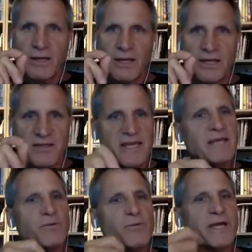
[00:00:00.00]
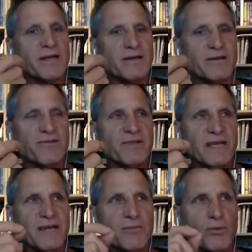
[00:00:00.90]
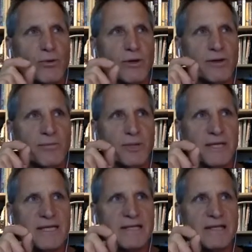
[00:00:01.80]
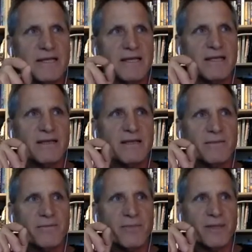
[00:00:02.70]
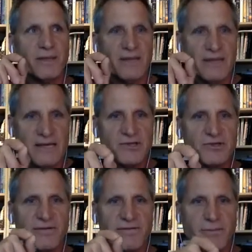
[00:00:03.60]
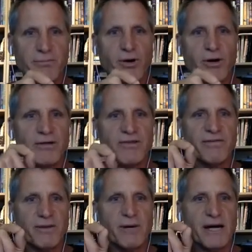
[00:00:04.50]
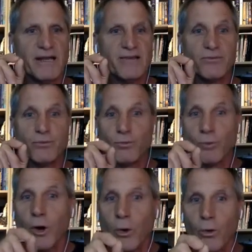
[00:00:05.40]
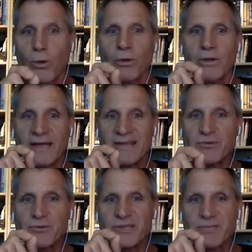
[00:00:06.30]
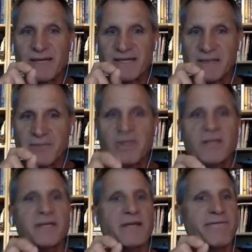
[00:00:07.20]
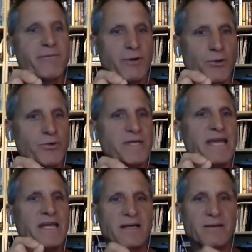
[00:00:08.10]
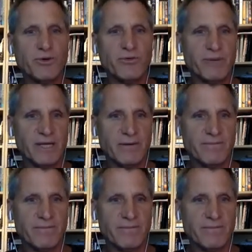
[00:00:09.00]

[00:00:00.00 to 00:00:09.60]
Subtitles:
And then we can understand more completely each of the parts of the body's role, its responsibility for creating the movement.